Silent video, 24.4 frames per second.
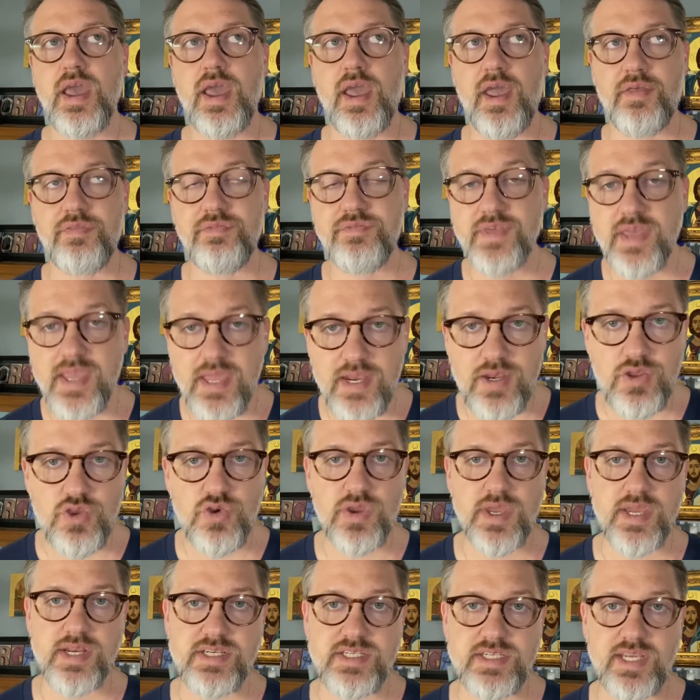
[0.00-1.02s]
And then you
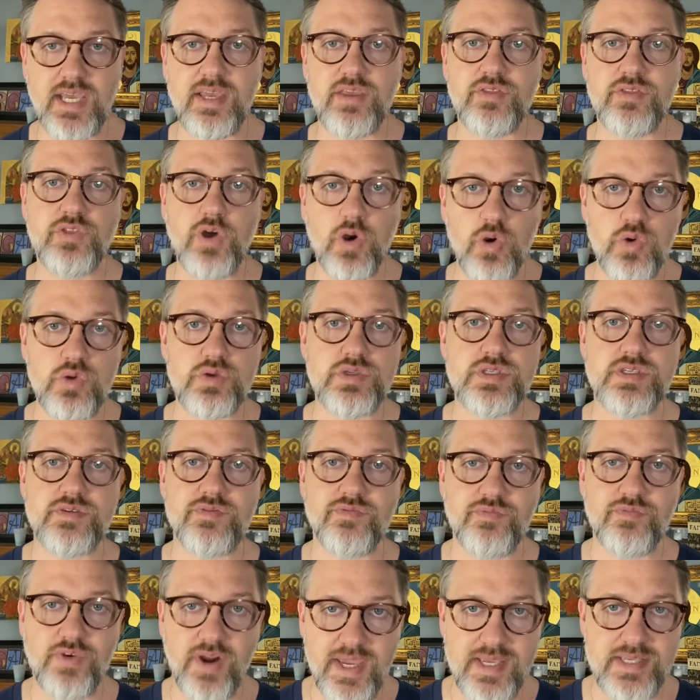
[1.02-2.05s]
can take those
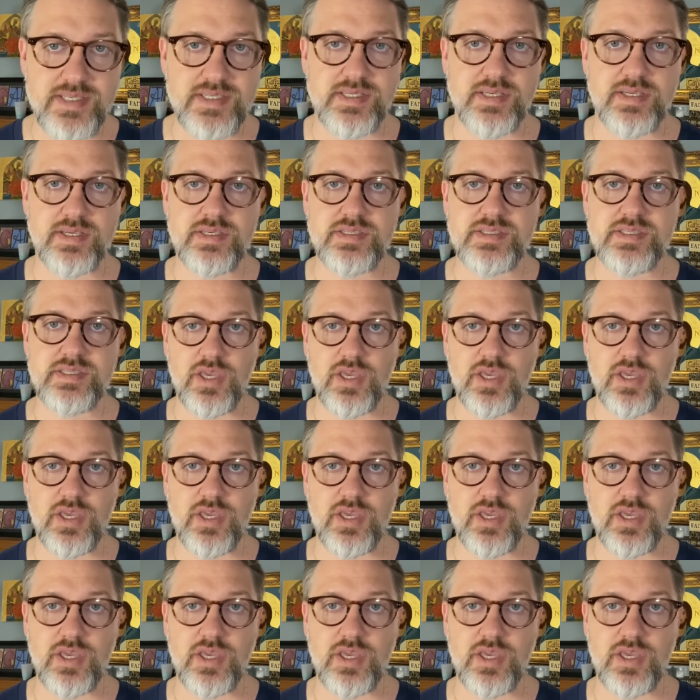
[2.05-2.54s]
phrases